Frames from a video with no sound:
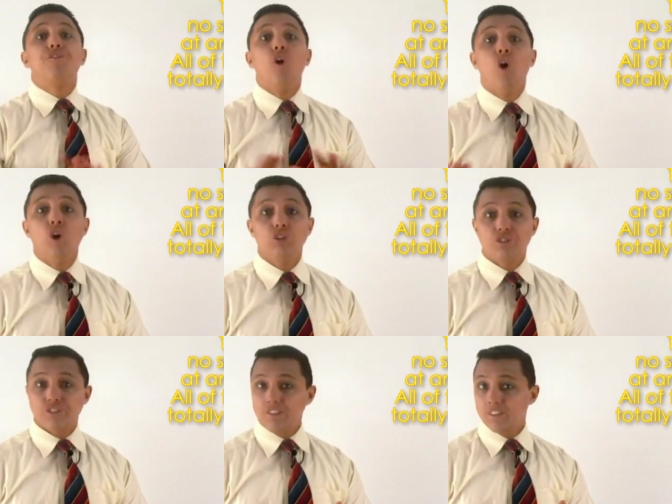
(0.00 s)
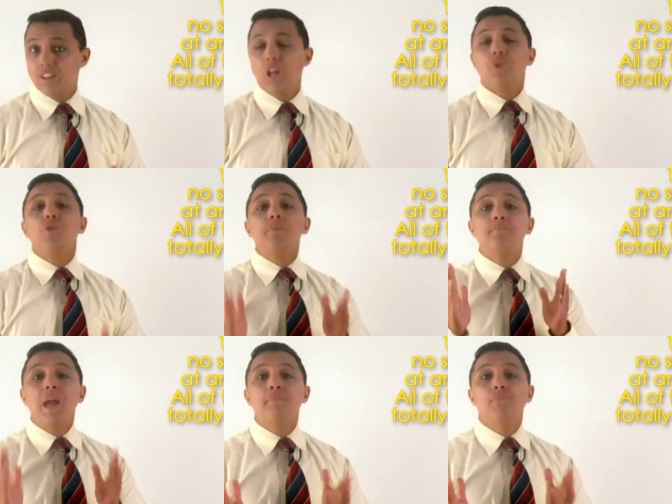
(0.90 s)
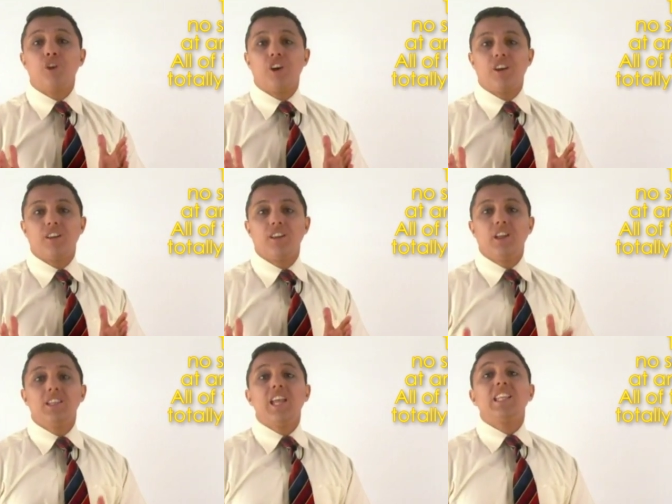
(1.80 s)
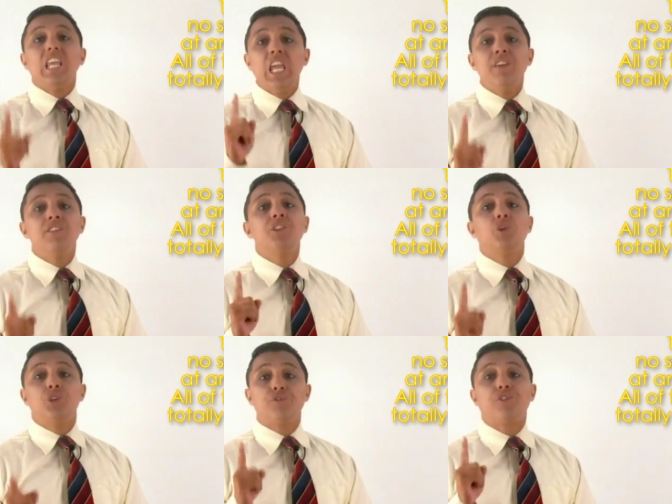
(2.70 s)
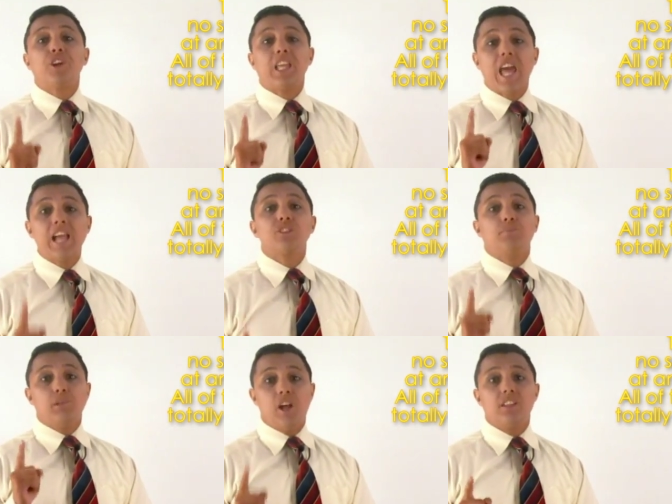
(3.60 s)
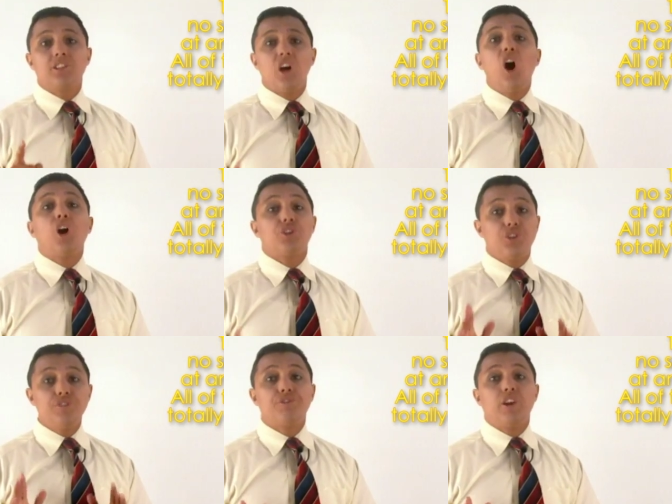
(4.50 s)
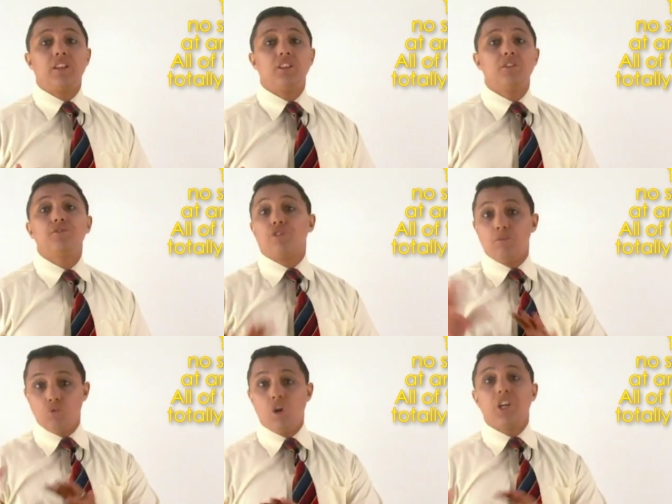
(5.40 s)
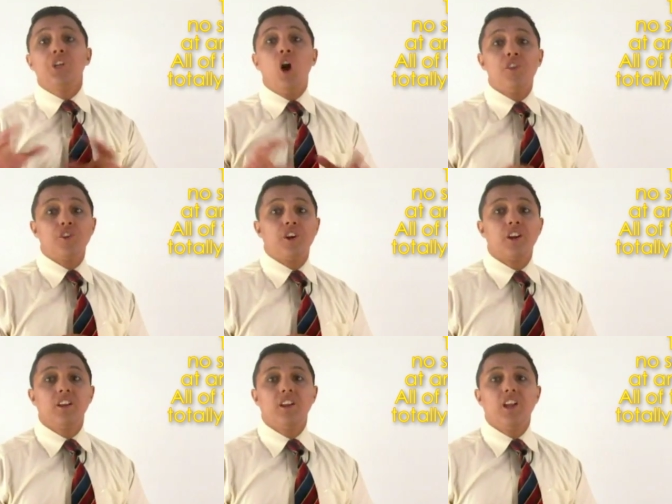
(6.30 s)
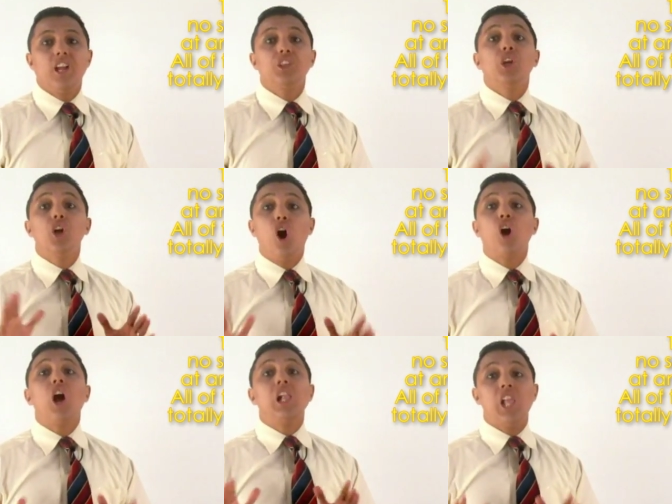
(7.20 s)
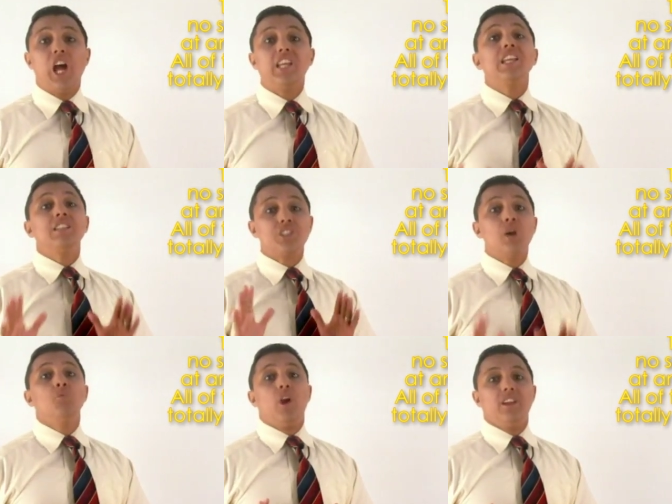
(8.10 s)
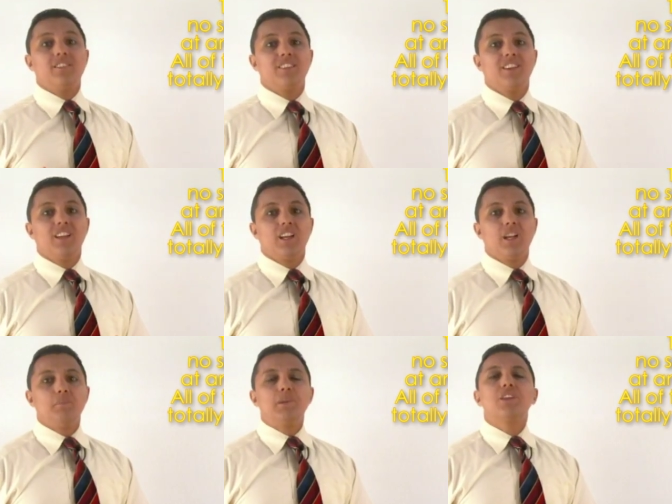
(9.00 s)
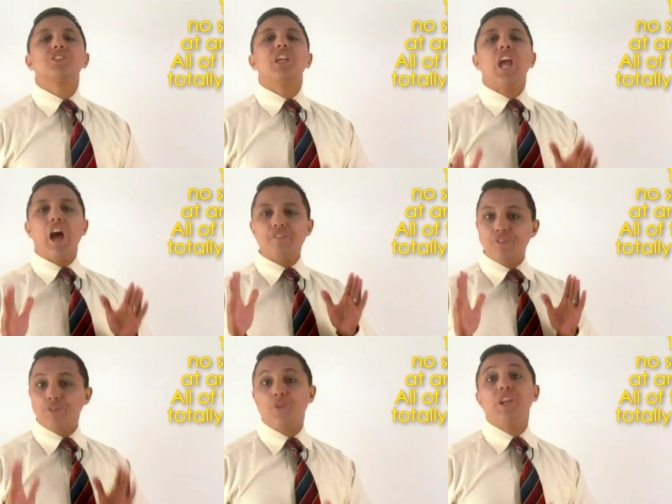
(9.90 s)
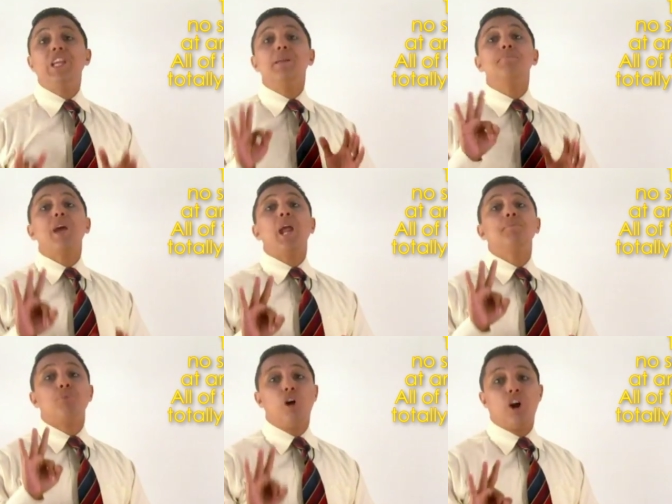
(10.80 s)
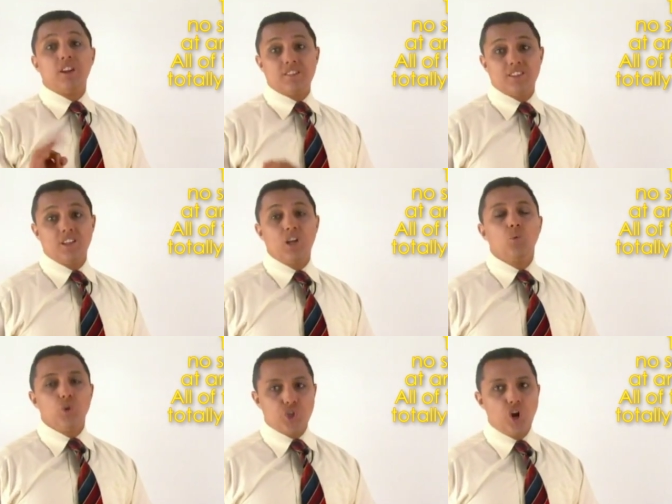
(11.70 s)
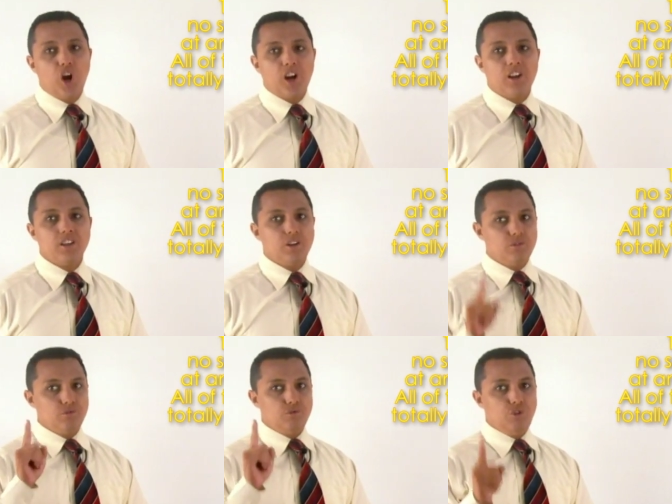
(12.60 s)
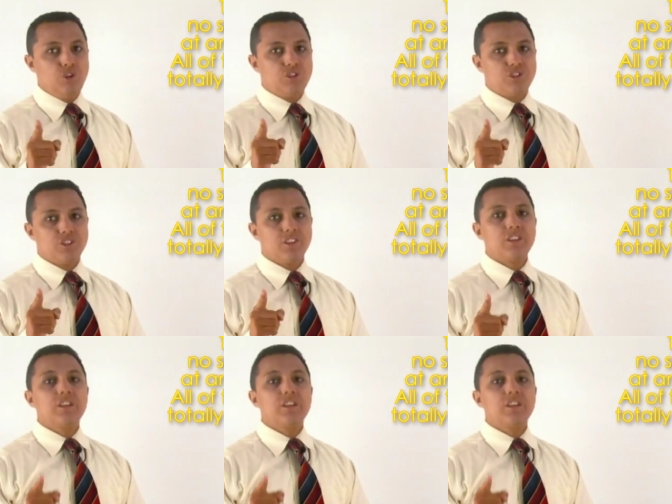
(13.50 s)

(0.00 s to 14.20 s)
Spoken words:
False. Remember that even though different kinds of plants are different from one another, they are alike in some ways because they have 3 main parts, which are roots,